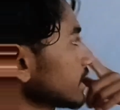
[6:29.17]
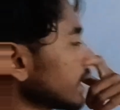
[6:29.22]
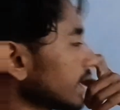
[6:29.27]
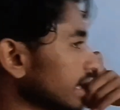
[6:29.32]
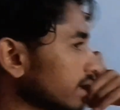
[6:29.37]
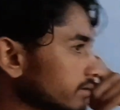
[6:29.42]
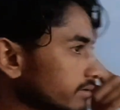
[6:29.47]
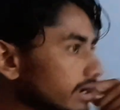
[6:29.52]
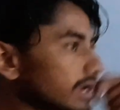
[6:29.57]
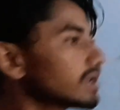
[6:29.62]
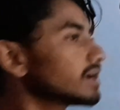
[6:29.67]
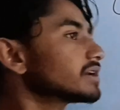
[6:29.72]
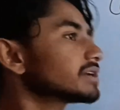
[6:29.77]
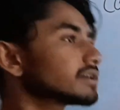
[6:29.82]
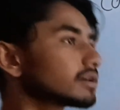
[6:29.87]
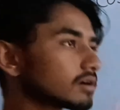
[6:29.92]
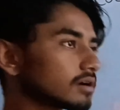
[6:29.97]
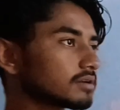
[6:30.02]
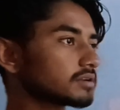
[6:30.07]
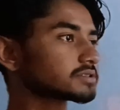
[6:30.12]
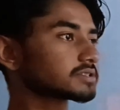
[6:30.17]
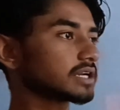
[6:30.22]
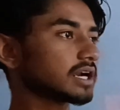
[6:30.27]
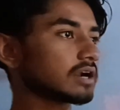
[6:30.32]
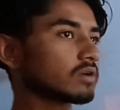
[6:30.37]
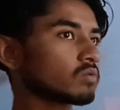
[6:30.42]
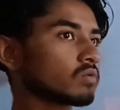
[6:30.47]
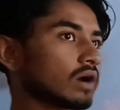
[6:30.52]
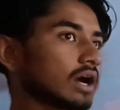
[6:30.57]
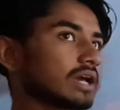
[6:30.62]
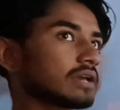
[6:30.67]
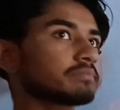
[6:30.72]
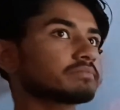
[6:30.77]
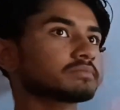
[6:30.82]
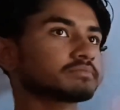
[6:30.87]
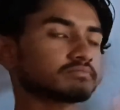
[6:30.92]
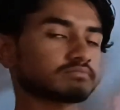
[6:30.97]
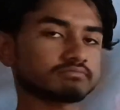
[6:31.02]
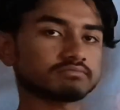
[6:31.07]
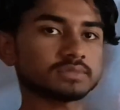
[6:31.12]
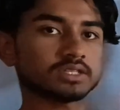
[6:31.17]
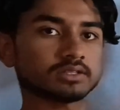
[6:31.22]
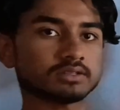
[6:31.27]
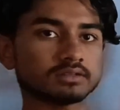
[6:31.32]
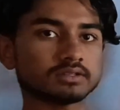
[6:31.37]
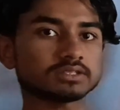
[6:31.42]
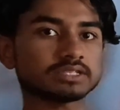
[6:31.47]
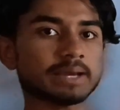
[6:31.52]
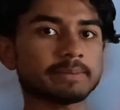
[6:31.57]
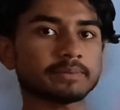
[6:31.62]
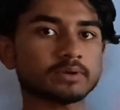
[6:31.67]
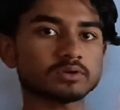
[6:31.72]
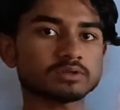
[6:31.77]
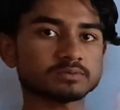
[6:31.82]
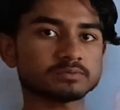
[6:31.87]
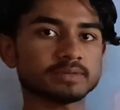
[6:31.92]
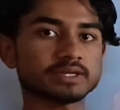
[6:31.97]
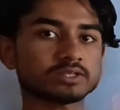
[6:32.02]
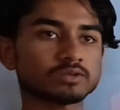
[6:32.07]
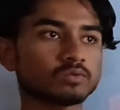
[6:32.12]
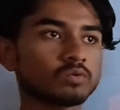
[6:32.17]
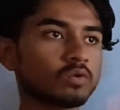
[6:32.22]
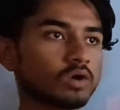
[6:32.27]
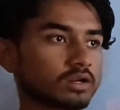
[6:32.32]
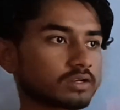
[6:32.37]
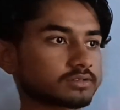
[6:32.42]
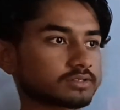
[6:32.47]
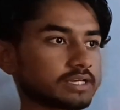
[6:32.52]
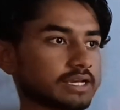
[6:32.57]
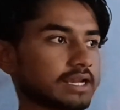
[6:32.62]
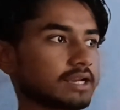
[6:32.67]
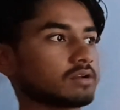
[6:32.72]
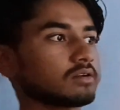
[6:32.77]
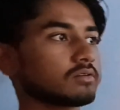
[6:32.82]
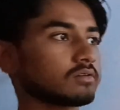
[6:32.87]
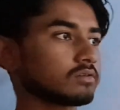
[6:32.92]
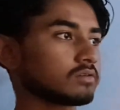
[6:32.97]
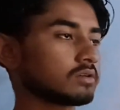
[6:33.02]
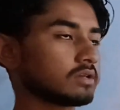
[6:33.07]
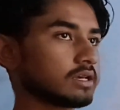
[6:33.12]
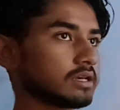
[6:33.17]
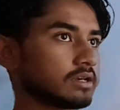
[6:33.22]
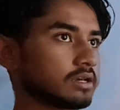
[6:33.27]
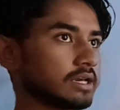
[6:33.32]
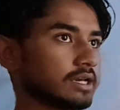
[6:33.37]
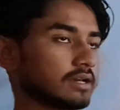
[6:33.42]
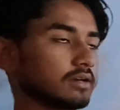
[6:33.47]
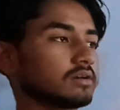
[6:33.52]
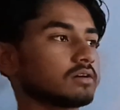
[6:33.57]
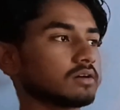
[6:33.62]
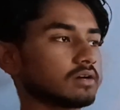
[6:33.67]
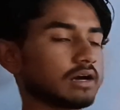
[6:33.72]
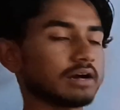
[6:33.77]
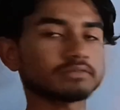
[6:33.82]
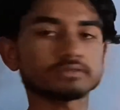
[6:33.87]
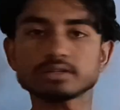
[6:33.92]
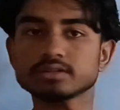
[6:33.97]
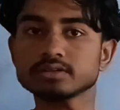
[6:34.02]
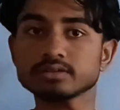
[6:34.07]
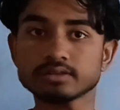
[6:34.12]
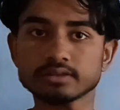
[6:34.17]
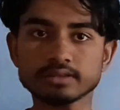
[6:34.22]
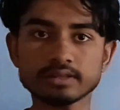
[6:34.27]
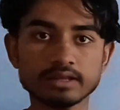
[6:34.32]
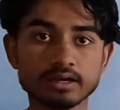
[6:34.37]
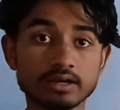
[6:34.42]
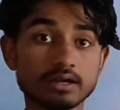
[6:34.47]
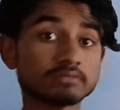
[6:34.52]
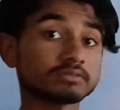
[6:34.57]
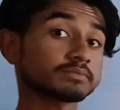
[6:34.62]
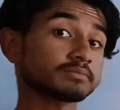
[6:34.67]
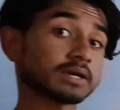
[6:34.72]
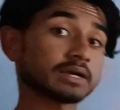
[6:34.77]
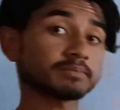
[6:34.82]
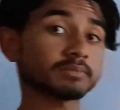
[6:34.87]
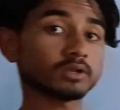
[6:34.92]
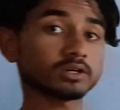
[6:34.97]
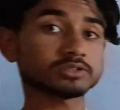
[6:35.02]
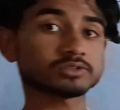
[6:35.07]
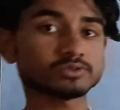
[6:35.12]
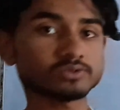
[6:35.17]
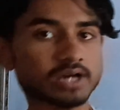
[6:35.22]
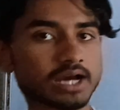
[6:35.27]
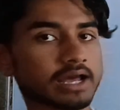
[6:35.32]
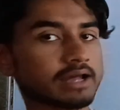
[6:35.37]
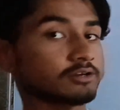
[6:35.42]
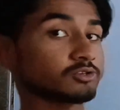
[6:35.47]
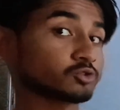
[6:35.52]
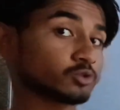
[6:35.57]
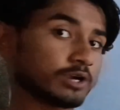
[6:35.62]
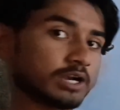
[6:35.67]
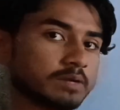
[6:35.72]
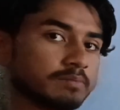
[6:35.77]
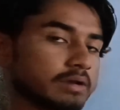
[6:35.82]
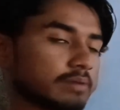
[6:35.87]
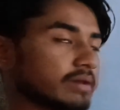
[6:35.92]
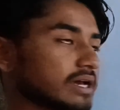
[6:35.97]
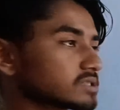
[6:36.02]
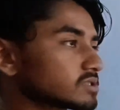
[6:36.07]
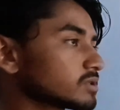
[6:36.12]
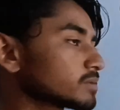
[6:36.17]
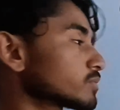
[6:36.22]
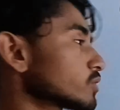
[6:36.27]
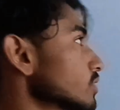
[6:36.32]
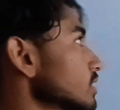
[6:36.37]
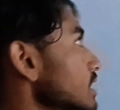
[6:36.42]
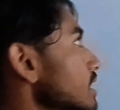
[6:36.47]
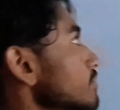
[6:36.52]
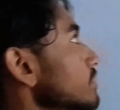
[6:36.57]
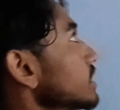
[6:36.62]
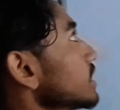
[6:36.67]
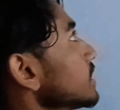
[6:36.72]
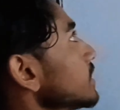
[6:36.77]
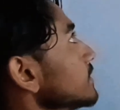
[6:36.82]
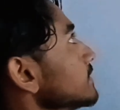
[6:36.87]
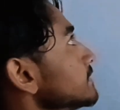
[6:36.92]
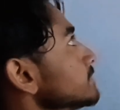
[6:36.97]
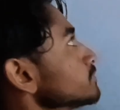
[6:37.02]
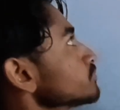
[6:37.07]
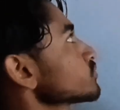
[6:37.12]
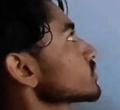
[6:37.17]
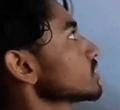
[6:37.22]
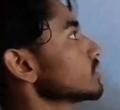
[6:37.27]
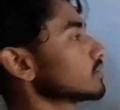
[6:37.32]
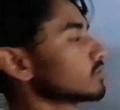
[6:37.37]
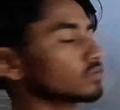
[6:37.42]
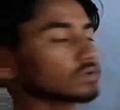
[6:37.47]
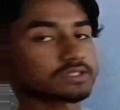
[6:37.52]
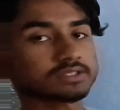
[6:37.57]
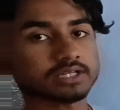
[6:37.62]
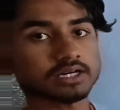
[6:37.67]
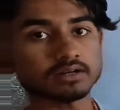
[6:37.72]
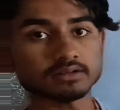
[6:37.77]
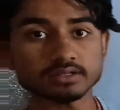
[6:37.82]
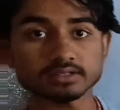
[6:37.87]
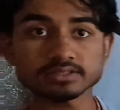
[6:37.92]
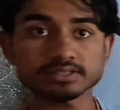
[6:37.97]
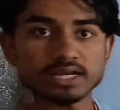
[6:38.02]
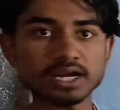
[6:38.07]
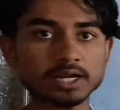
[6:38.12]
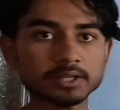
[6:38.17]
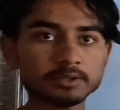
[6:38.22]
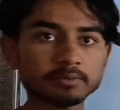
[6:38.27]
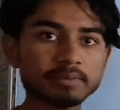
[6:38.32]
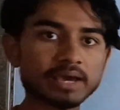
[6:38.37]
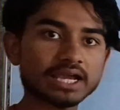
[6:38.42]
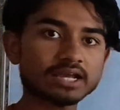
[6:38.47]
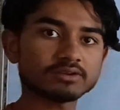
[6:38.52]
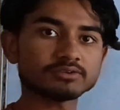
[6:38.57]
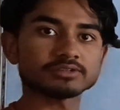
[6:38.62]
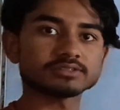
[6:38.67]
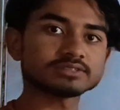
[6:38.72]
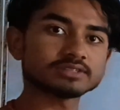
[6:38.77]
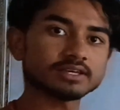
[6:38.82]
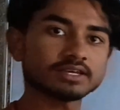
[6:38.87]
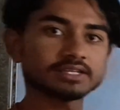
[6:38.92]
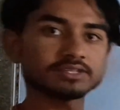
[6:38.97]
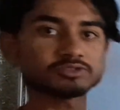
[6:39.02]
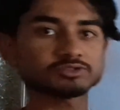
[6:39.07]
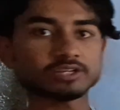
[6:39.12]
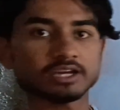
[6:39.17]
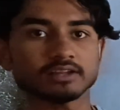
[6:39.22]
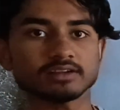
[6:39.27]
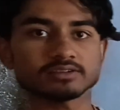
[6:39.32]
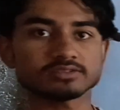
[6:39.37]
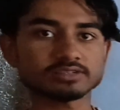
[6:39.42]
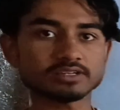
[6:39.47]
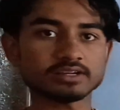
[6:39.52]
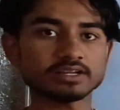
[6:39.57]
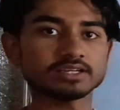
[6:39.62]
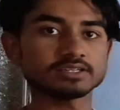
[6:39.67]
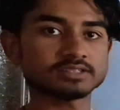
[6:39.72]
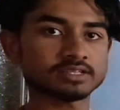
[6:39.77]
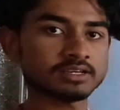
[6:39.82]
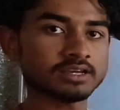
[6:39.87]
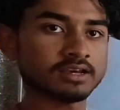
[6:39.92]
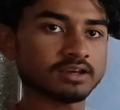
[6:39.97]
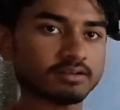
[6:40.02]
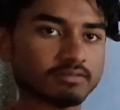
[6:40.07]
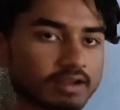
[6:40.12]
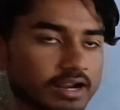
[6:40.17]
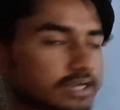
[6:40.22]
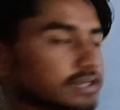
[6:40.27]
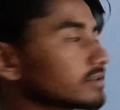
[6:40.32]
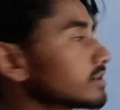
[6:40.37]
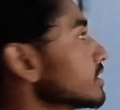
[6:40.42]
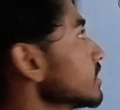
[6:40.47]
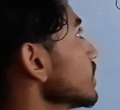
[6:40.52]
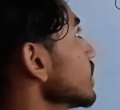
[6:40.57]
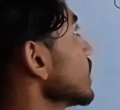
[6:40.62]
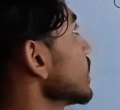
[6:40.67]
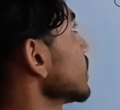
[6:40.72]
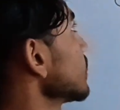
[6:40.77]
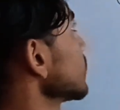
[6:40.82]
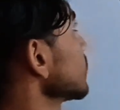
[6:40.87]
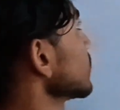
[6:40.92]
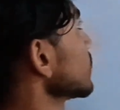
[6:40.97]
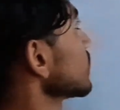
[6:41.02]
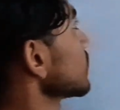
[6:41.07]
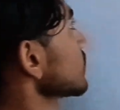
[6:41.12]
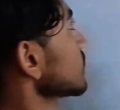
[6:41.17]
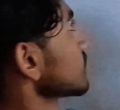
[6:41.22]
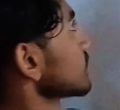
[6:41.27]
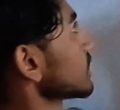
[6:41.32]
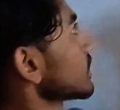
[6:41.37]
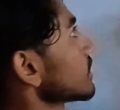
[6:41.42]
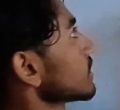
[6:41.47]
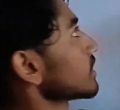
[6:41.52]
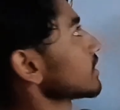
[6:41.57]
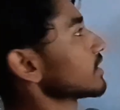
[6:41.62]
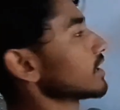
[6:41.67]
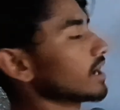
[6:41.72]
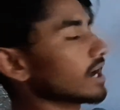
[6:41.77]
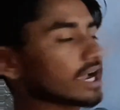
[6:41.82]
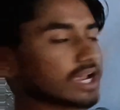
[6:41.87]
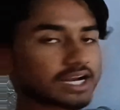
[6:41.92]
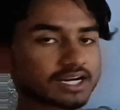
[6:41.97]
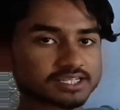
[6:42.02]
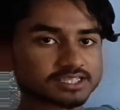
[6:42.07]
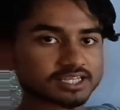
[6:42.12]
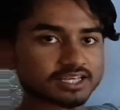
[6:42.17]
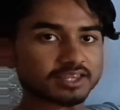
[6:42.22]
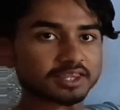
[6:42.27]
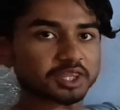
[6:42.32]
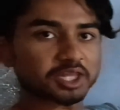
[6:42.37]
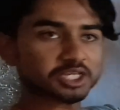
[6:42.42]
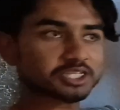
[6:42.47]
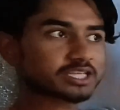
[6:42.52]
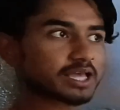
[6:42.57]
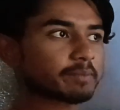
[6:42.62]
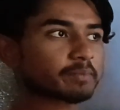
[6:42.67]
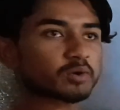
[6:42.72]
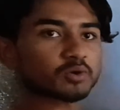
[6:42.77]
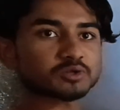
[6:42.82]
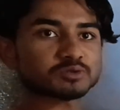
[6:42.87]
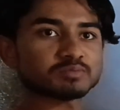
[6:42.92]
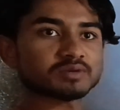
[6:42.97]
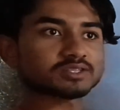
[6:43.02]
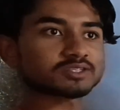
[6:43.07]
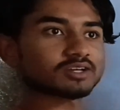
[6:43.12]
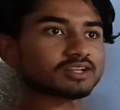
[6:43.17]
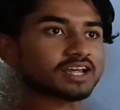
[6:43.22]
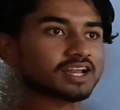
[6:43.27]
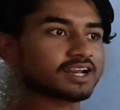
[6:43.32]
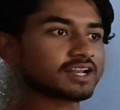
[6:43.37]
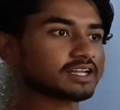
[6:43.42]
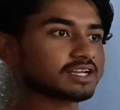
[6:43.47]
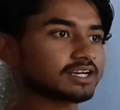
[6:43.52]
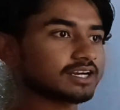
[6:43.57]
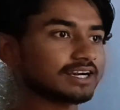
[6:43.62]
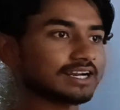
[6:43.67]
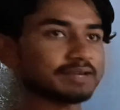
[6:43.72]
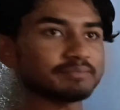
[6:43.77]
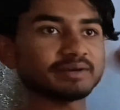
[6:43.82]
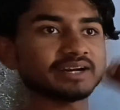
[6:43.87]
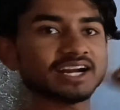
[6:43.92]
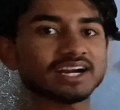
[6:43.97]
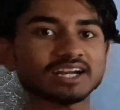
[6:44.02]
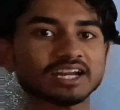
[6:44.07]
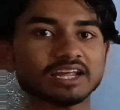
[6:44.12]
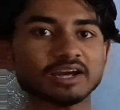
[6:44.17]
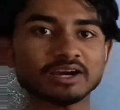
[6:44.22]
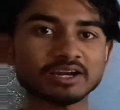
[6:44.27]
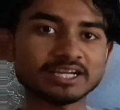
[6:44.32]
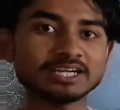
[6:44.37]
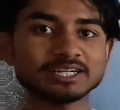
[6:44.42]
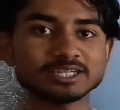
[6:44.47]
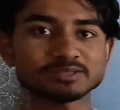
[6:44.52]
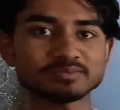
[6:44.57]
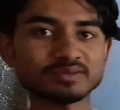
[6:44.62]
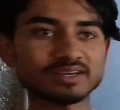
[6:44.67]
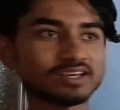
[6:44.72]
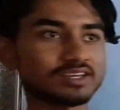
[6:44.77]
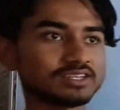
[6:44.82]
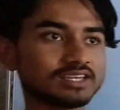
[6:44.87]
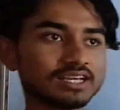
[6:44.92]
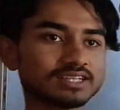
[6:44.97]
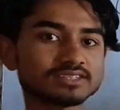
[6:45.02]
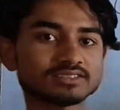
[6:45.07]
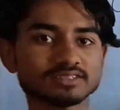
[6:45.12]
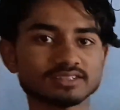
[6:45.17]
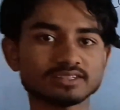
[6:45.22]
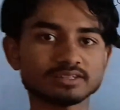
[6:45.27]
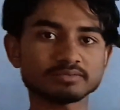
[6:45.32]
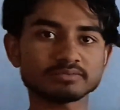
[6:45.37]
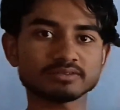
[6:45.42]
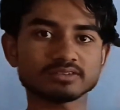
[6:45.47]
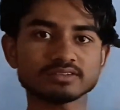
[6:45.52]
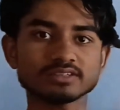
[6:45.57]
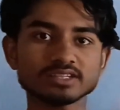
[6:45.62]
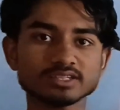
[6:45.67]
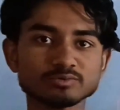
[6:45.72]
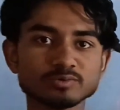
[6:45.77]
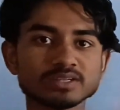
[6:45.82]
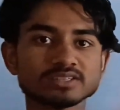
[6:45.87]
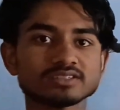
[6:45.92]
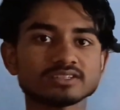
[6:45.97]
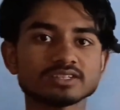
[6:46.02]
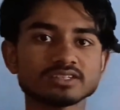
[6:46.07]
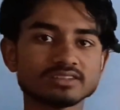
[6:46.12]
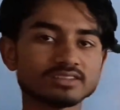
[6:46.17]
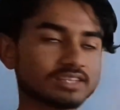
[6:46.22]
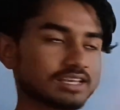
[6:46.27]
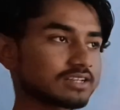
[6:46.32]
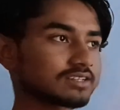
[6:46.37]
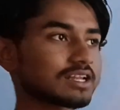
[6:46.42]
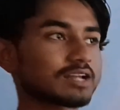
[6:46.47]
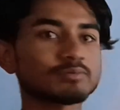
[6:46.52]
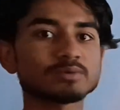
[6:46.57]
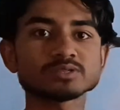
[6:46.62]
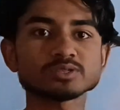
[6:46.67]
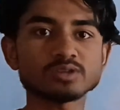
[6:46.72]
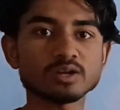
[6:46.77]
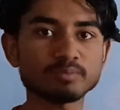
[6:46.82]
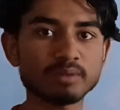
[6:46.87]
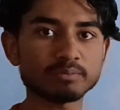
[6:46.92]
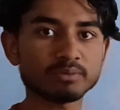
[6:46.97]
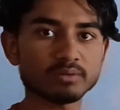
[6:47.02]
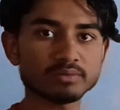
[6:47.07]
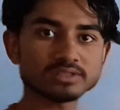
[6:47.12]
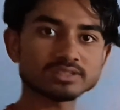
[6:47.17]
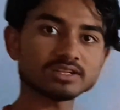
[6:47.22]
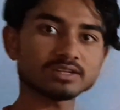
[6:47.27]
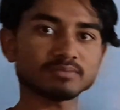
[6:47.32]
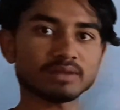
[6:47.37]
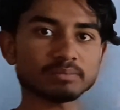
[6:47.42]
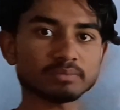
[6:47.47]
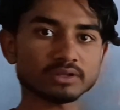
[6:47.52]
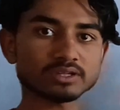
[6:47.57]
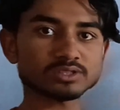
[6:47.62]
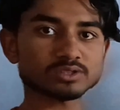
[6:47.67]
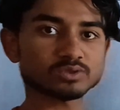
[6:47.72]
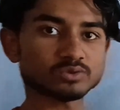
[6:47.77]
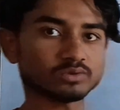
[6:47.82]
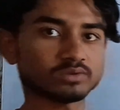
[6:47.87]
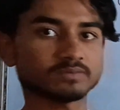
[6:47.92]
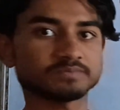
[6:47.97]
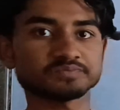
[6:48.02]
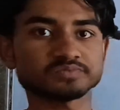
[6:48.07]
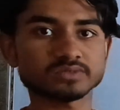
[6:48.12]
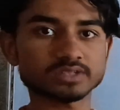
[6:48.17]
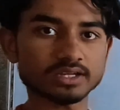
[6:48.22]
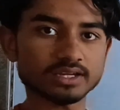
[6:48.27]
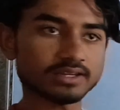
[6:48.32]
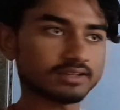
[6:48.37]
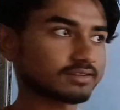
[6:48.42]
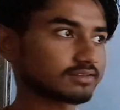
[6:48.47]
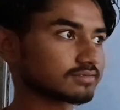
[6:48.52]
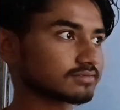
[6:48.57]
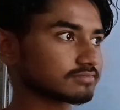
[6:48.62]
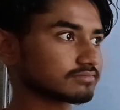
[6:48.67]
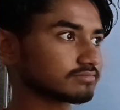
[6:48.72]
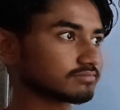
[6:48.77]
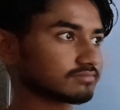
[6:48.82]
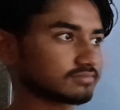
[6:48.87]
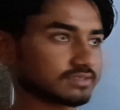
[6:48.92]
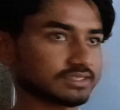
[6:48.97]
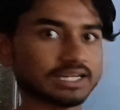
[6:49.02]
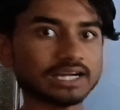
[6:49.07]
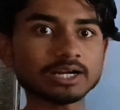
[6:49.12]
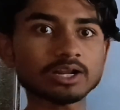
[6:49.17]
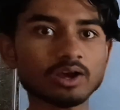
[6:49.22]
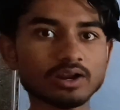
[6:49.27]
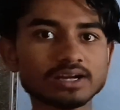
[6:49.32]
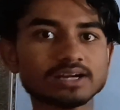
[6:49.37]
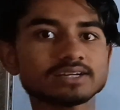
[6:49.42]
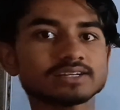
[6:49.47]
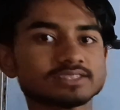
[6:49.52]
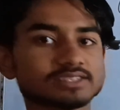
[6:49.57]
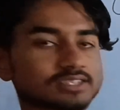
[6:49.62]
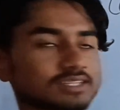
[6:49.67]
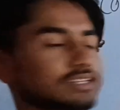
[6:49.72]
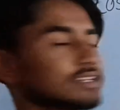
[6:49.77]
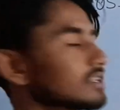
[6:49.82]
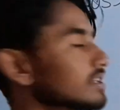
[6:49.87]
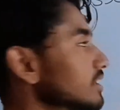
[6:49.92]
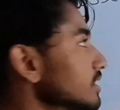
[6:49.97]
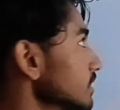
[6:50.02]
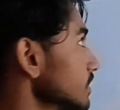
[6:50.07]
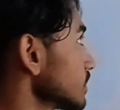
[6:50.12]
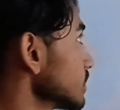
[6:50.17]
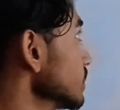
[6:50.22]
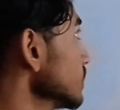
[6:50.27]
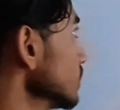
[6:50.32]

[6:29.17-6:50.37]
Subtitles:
I really didn't understand why this approximation works. And after my plus 2, I had joined my bachelor program, and once I understand the Maclaurin series, Taylor series, right, and then I had seen this approximation and it immediately hits me. Yes, this was the thing that was done by professor in my plus 2, and that connects there.